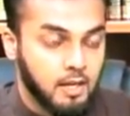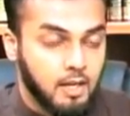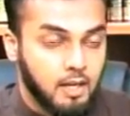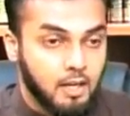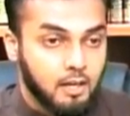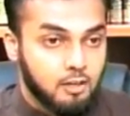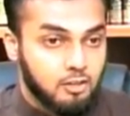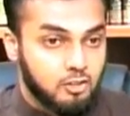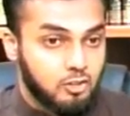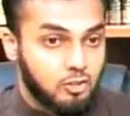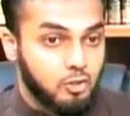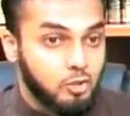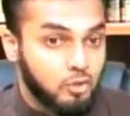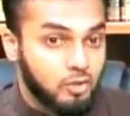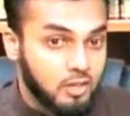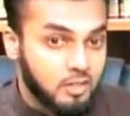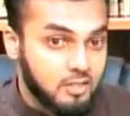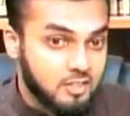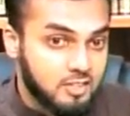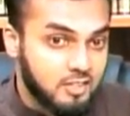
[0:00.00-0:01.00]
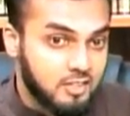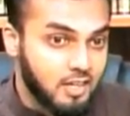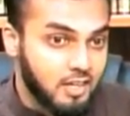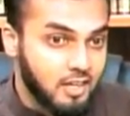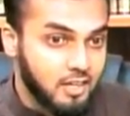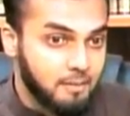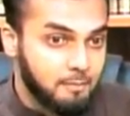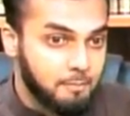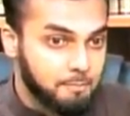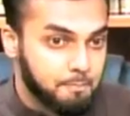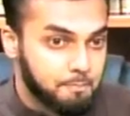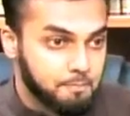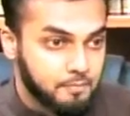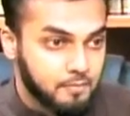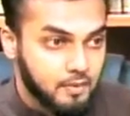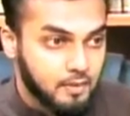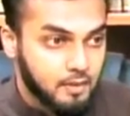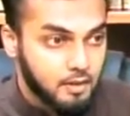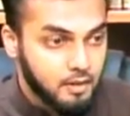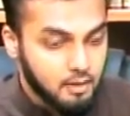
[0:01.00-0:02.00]
So you can see,
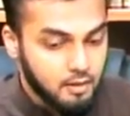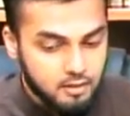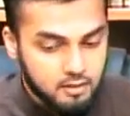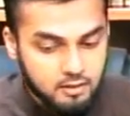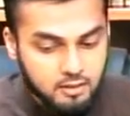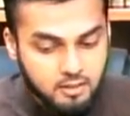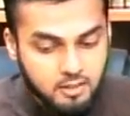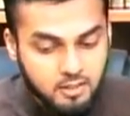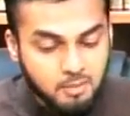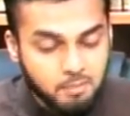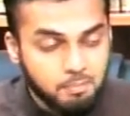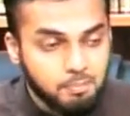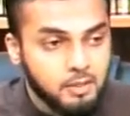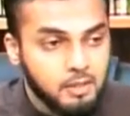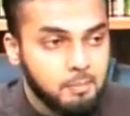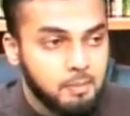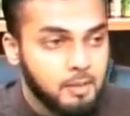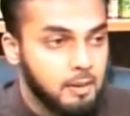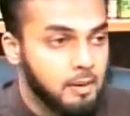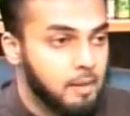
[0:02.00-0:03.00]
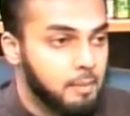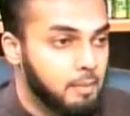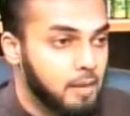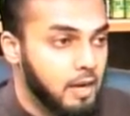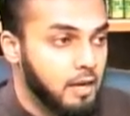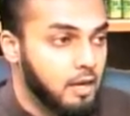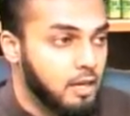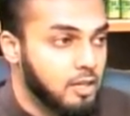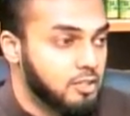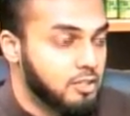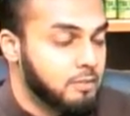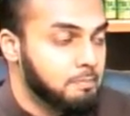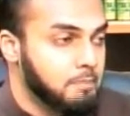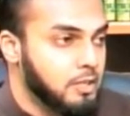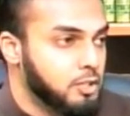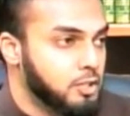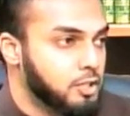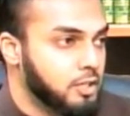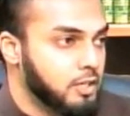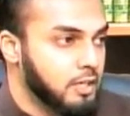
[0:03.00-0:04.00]
simply by us
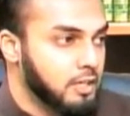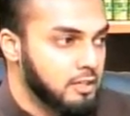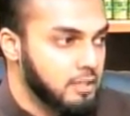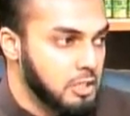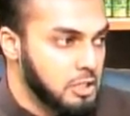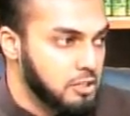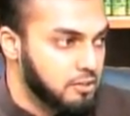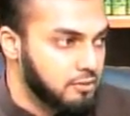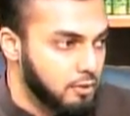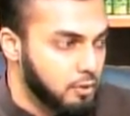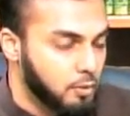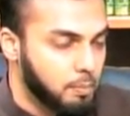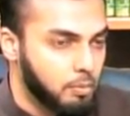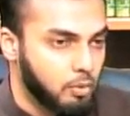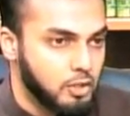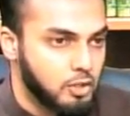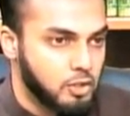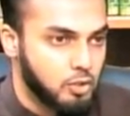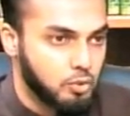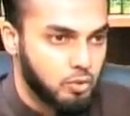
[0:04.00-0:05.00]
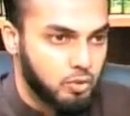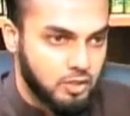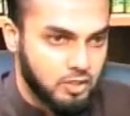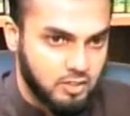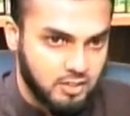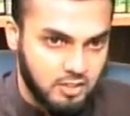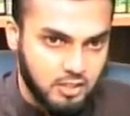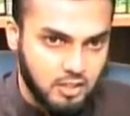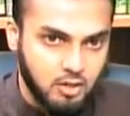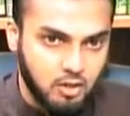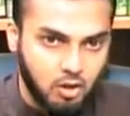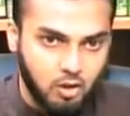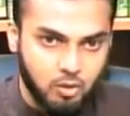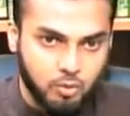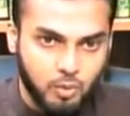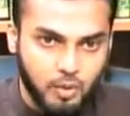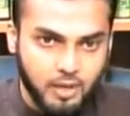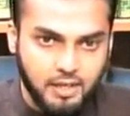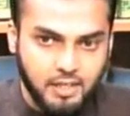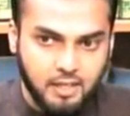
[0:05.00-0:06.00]
mentioning these few points, you can see
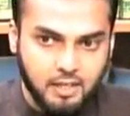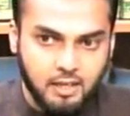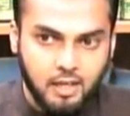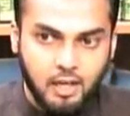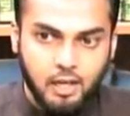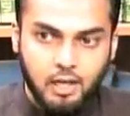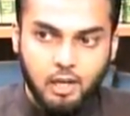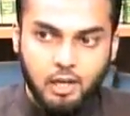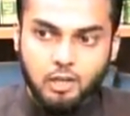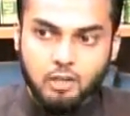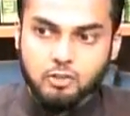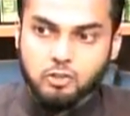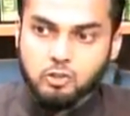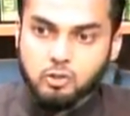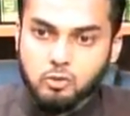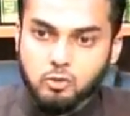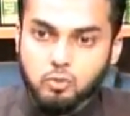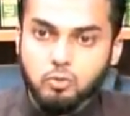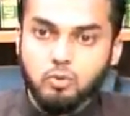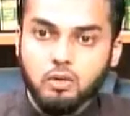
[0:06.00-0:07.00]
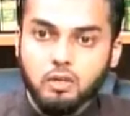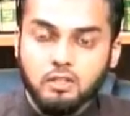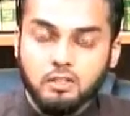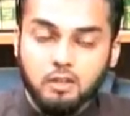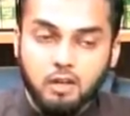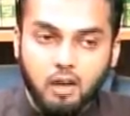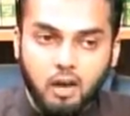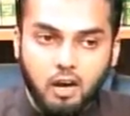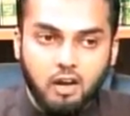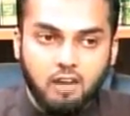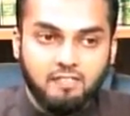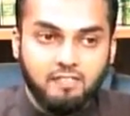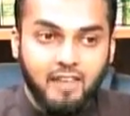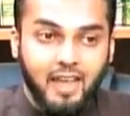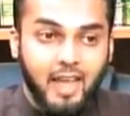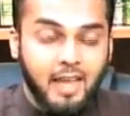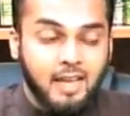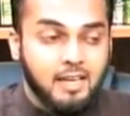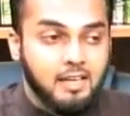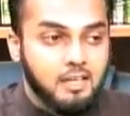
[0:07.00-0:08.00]
already Surat Qaf
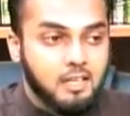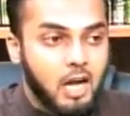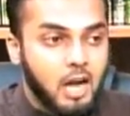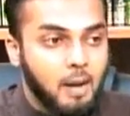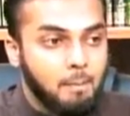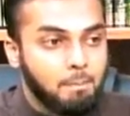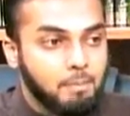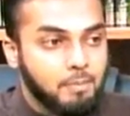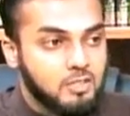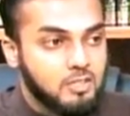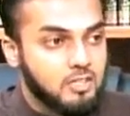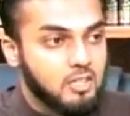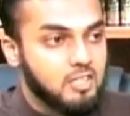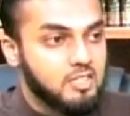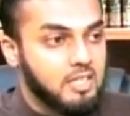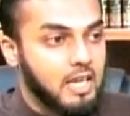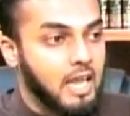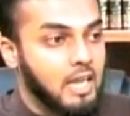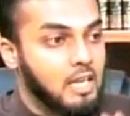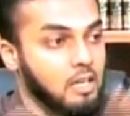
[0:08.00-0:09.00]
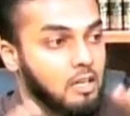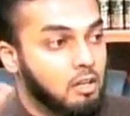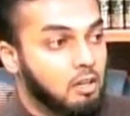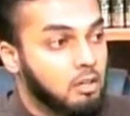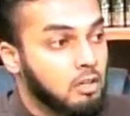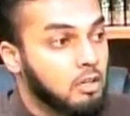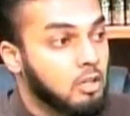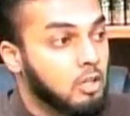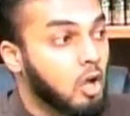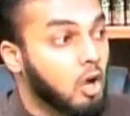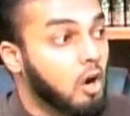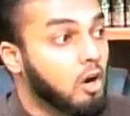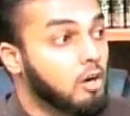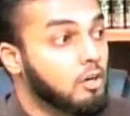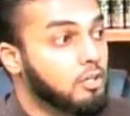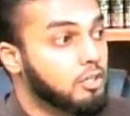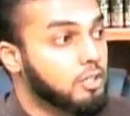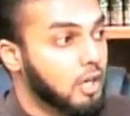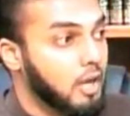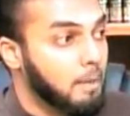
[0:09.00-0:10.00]
encompasses a large
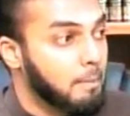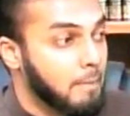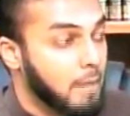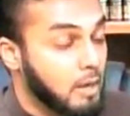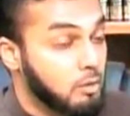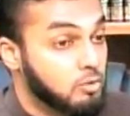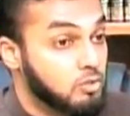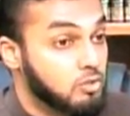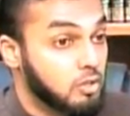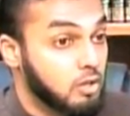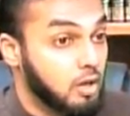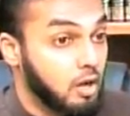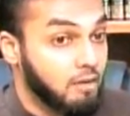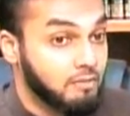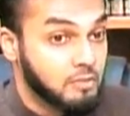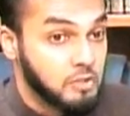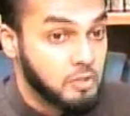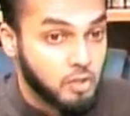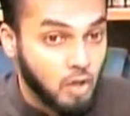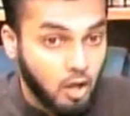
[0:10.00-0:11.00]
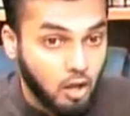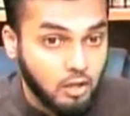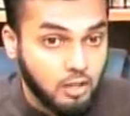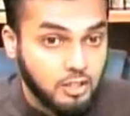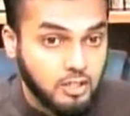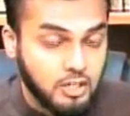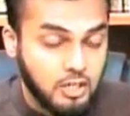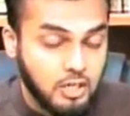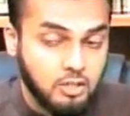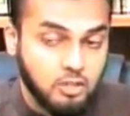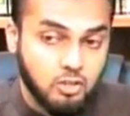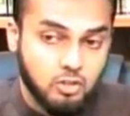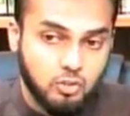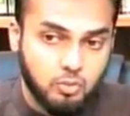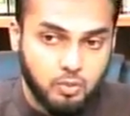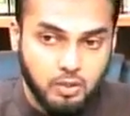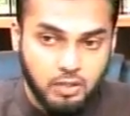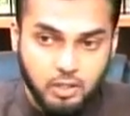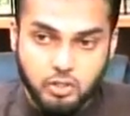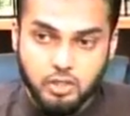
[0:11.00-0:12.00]
amount of knowledge in this
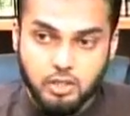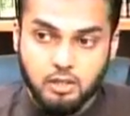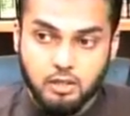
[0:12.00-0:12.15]
religion.